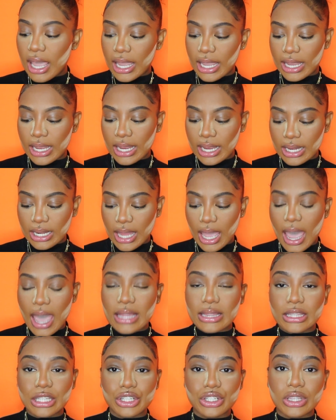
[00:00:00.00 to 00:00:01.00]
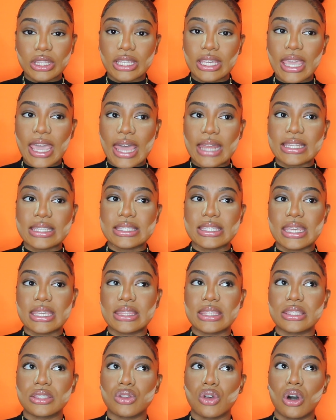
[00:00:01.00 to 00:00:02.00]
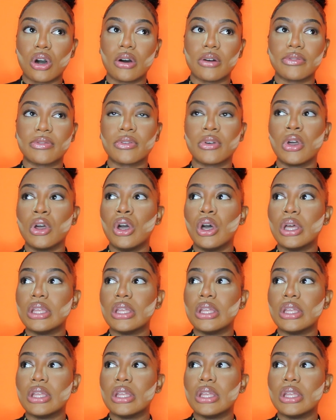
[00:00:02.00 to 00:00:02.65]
and I literally had to take this off